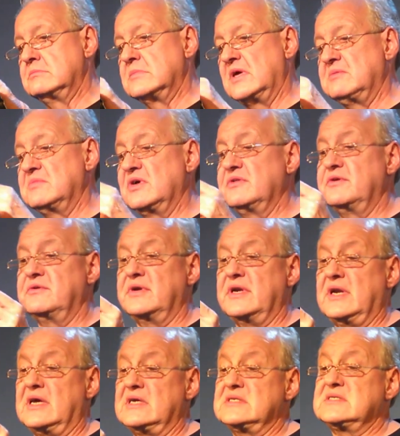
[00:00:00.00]
My mother
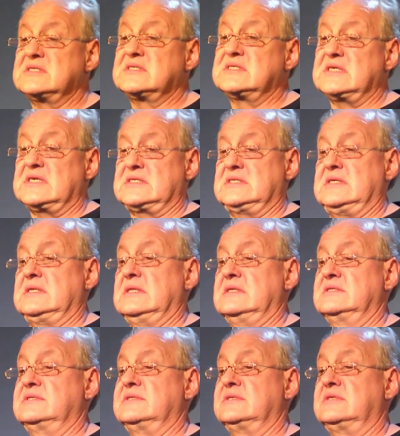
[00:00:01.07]
and I sit and
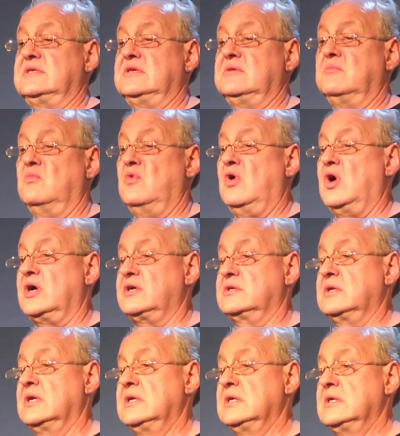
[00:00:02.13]
listen to him
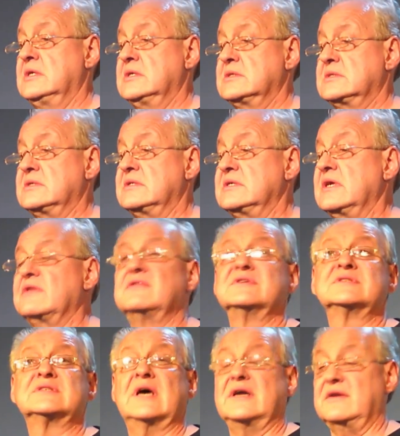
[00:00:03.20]
walk to the other
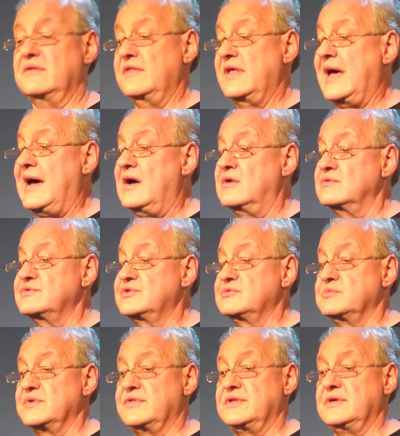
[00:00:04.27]
side of the
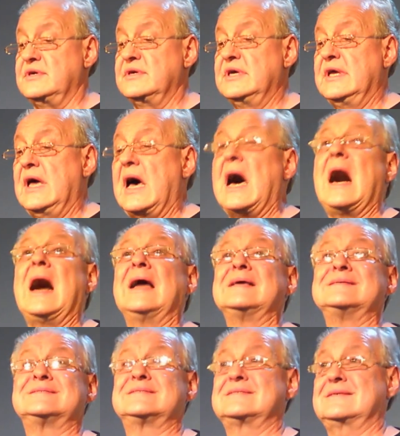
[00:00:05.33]
house with the
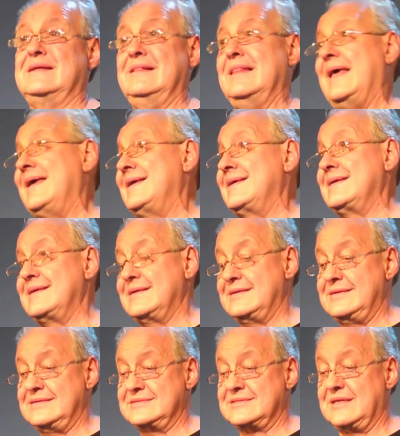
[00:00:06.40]
ice clanking
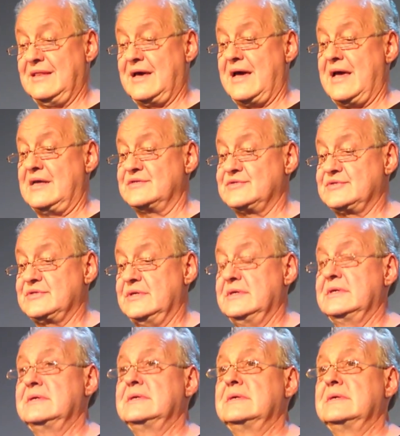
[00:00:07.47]
in his glass.